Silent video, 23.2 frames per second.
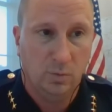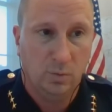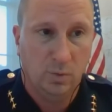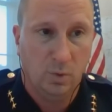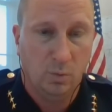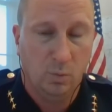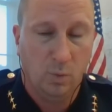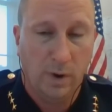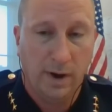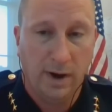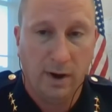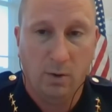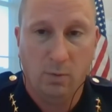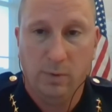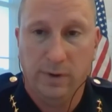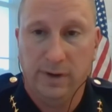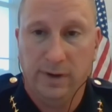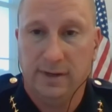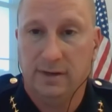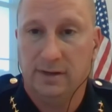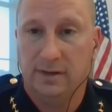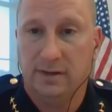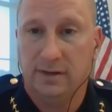where we
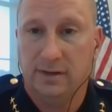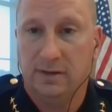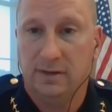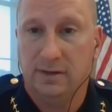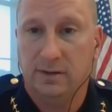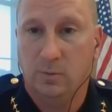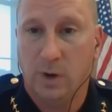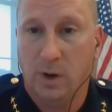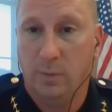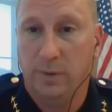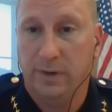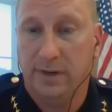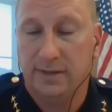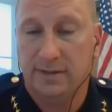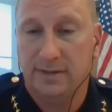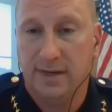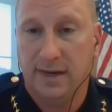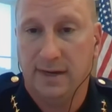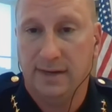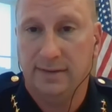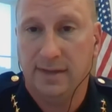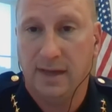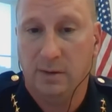can where we can
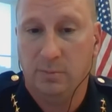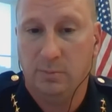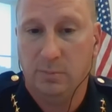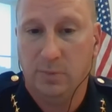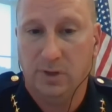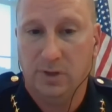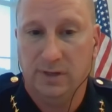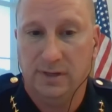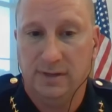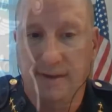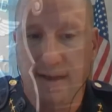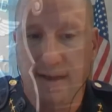take that million